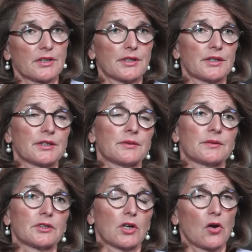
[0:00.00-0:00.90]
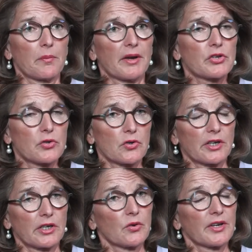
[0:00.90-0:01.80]
uh, go and make sure
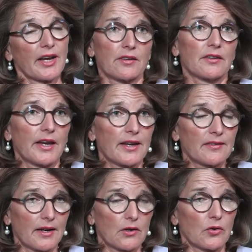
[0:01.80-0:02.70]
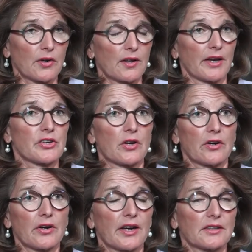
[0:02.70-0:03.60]
that you get the data or that
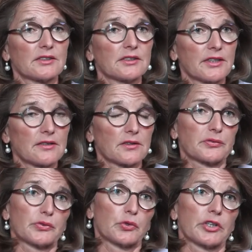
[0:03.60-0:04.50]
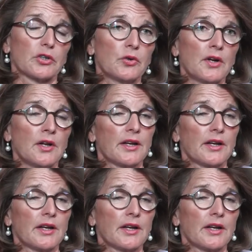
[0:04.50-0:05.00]
HR gets the data for you